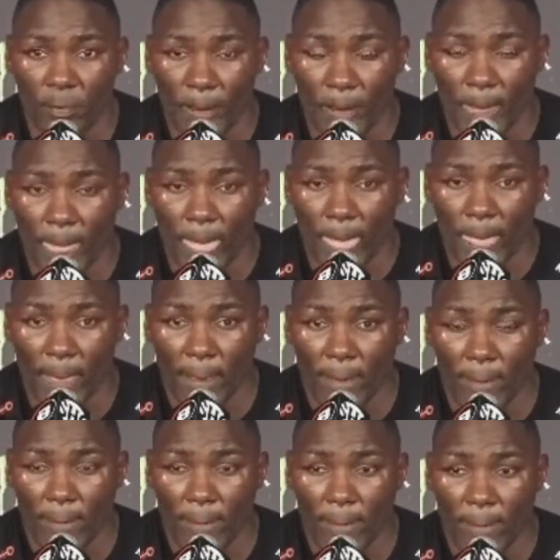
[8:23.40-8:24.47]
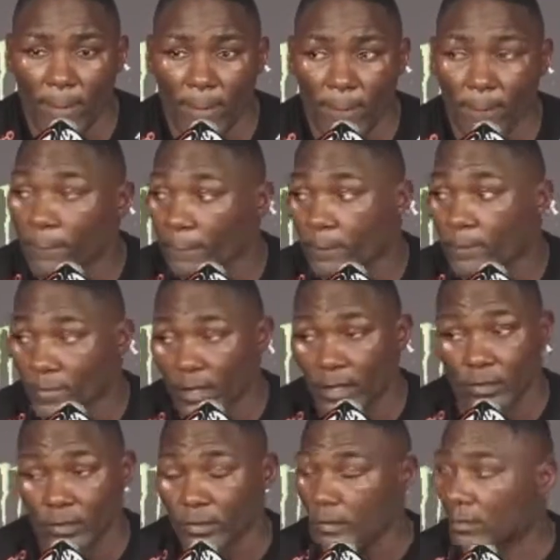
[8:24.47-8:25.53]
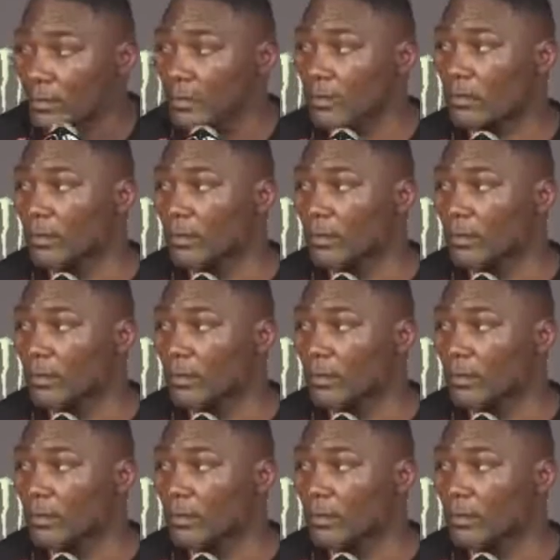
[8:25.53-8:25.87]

All right. Thanks for the time, Rumble. Congrats on the win.